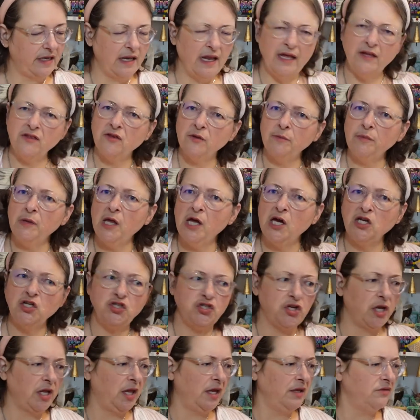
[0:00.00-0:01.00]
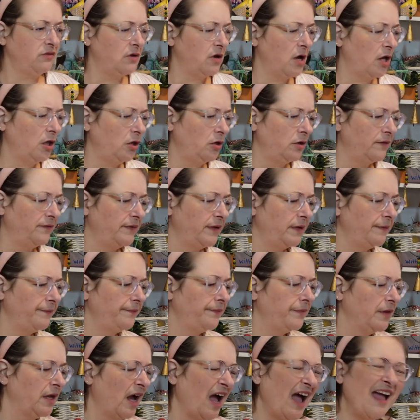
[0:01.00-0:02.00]
I like the blush. I like the color of it.
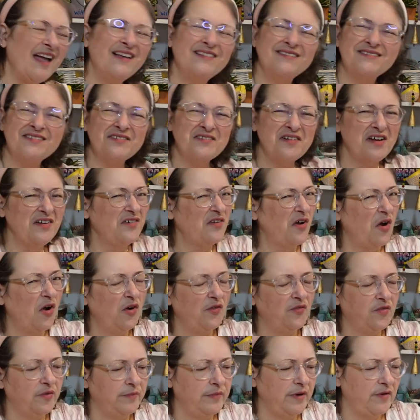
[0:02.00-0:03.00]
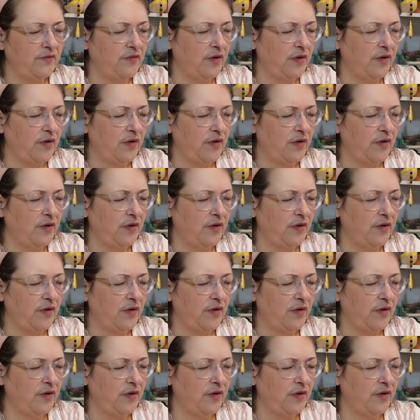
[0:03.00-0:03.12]
I, it's kind of hard for me to